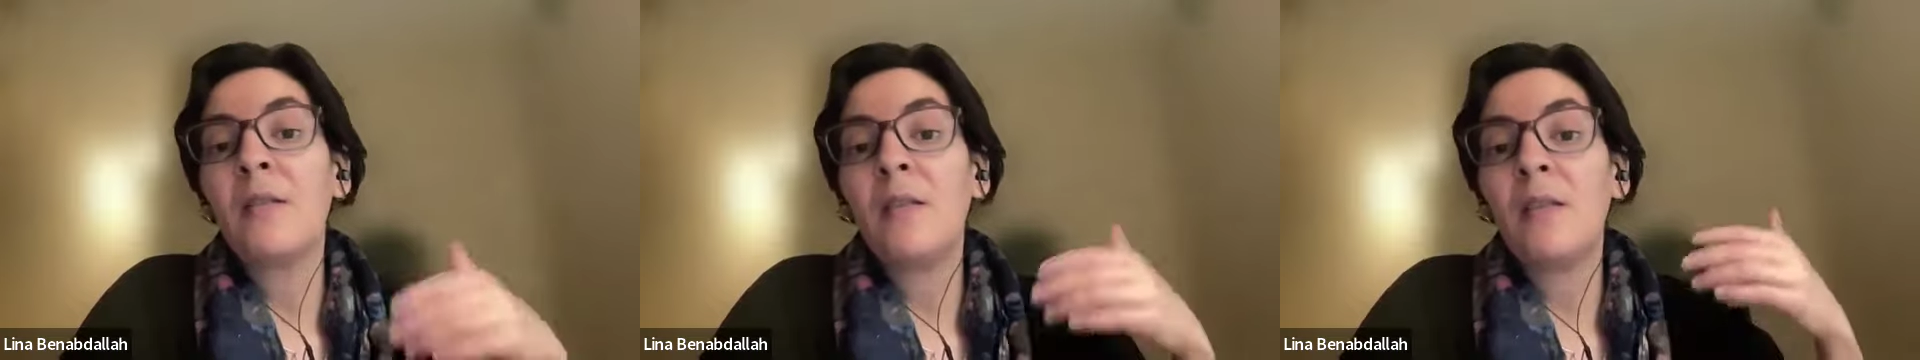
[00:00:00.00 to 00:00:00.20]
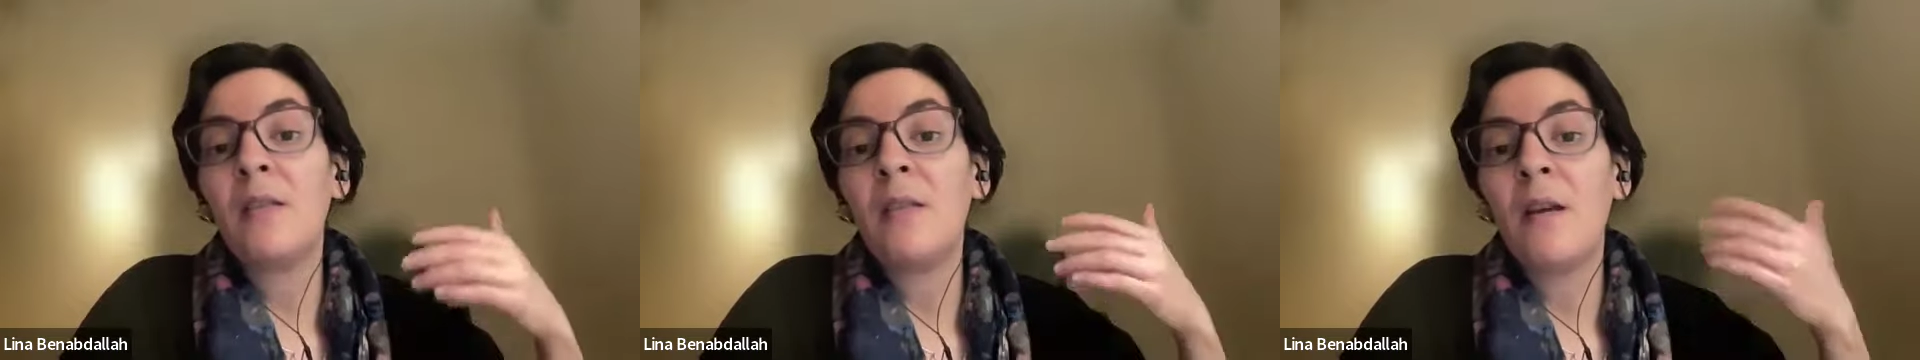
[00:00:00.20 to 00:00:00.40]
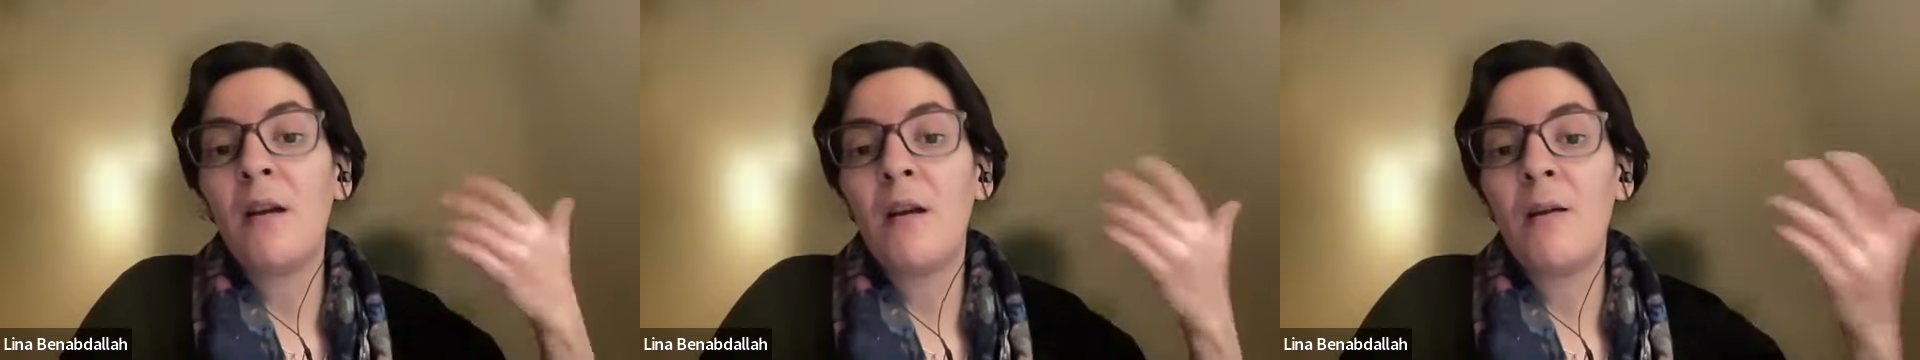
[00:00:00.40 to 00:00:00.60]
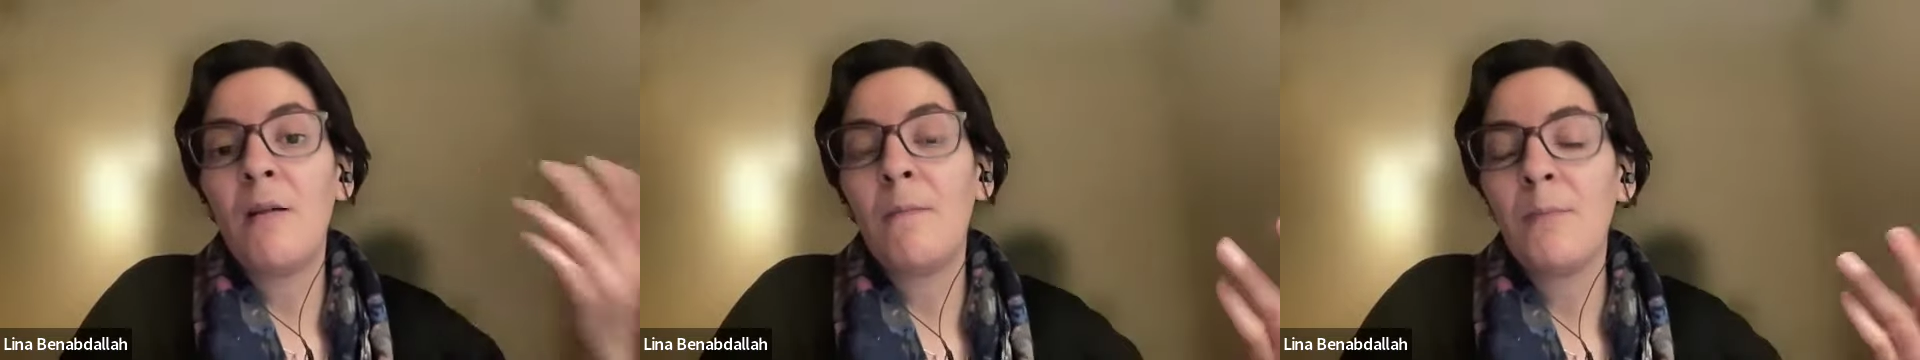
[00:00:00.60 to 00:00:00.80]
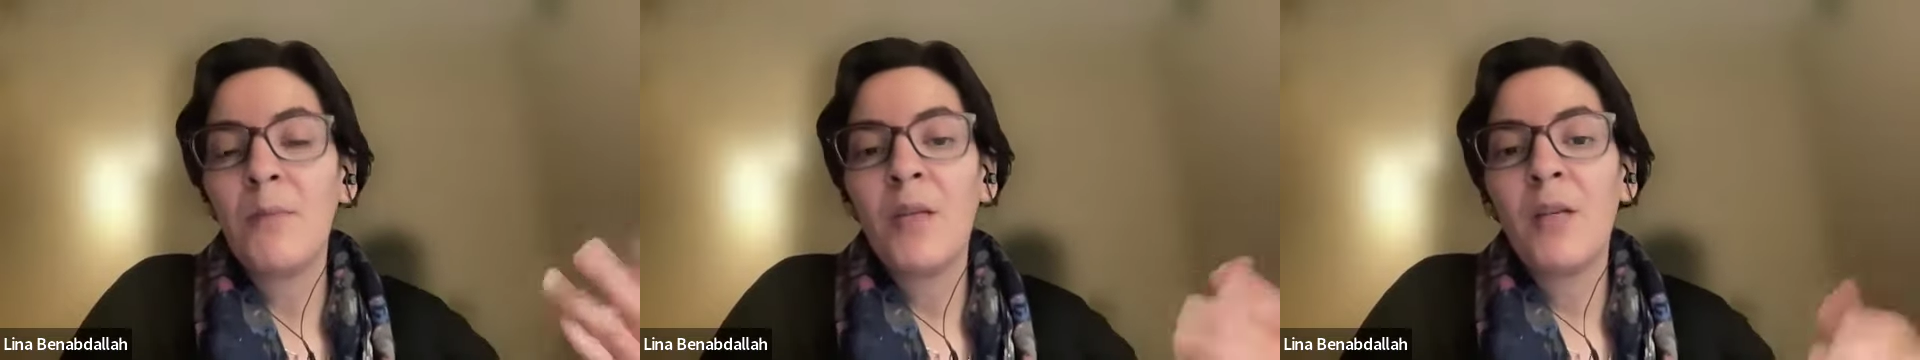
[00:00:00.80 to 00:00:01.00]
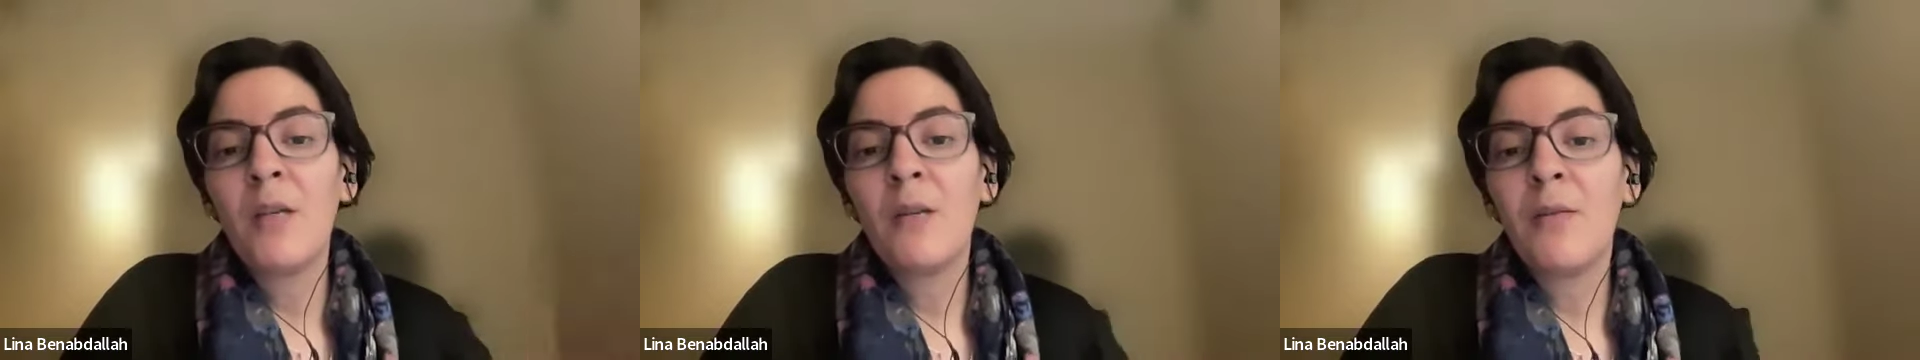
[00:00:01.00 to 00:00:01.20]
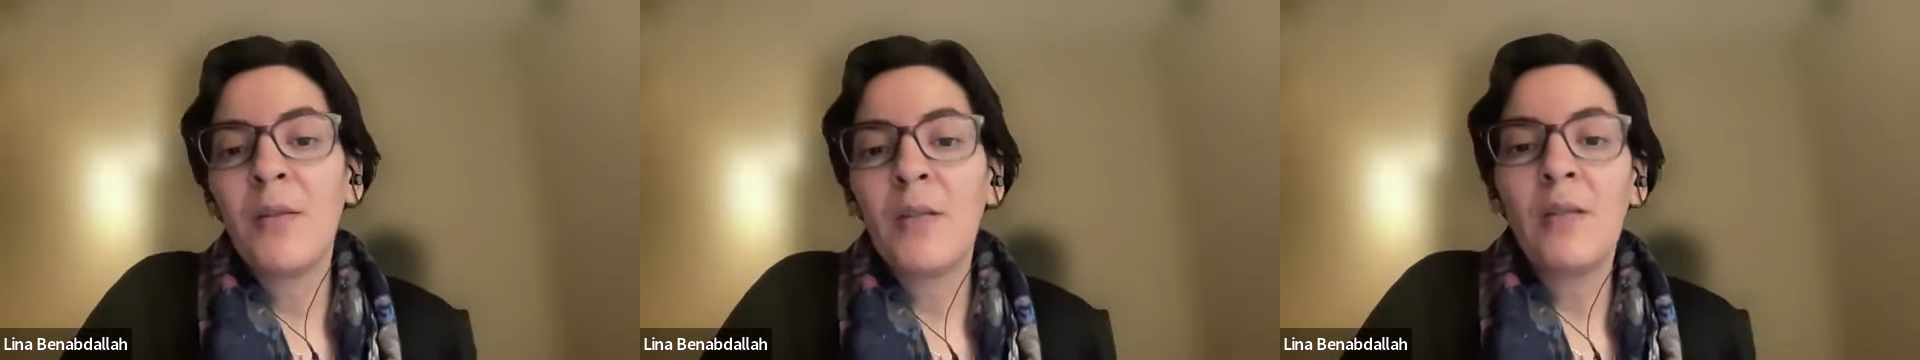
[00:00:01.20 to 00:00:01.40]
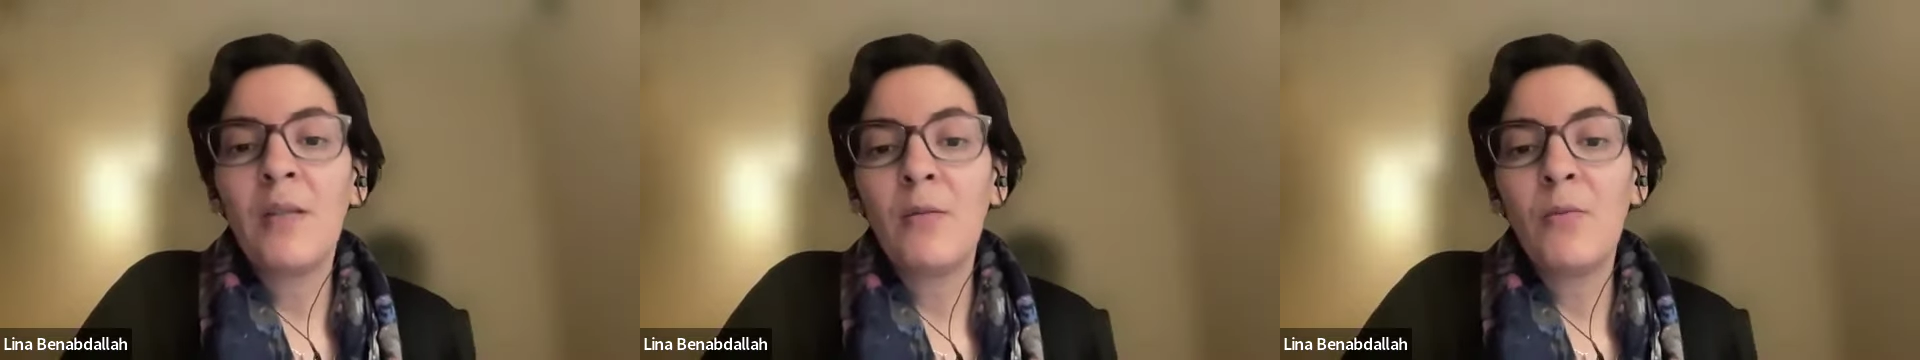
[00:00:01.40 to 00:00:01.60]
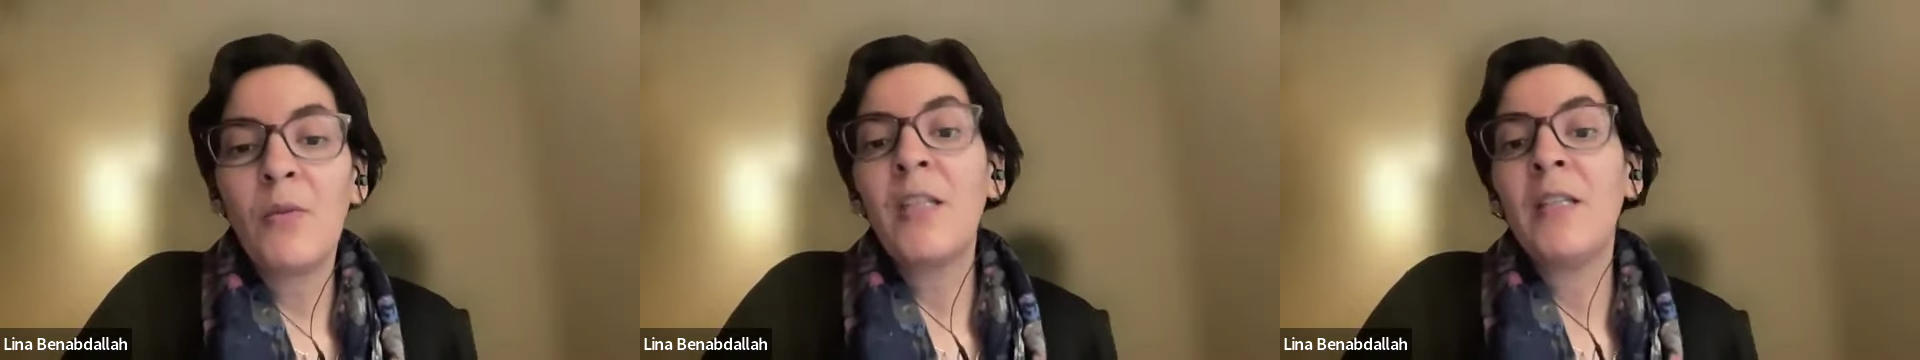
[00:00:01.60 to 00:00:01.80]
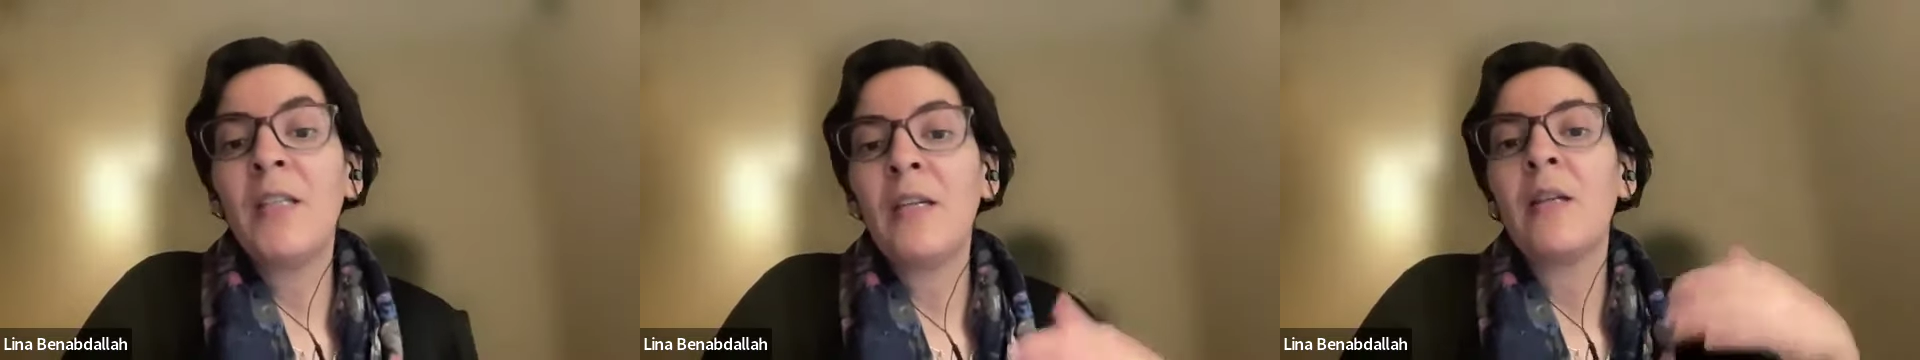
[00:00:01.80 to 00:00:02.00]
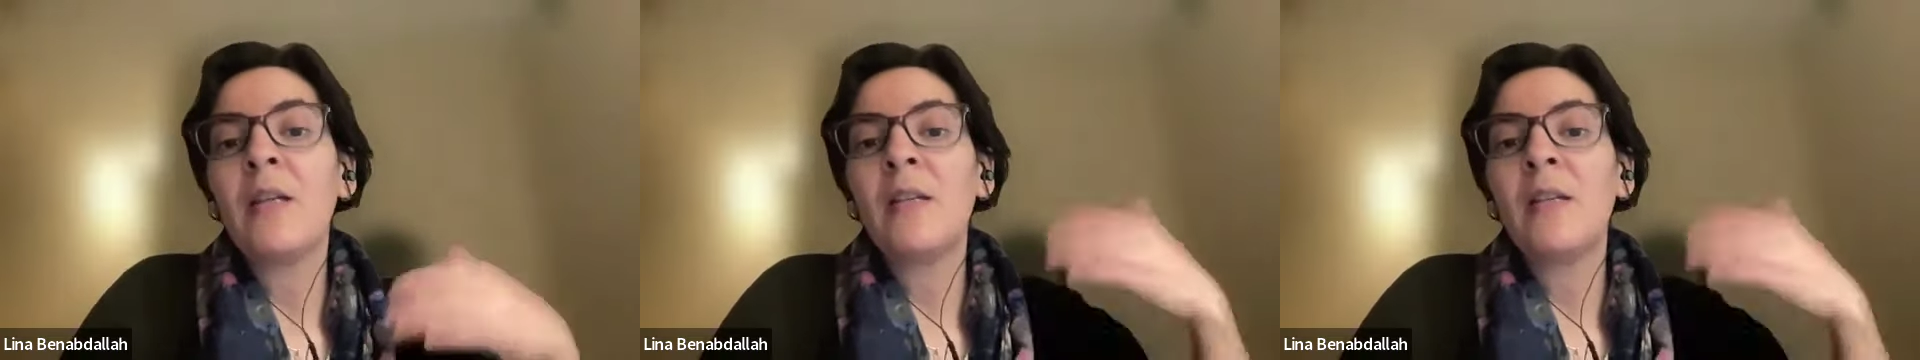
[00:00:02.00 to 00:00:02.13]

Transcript: the reading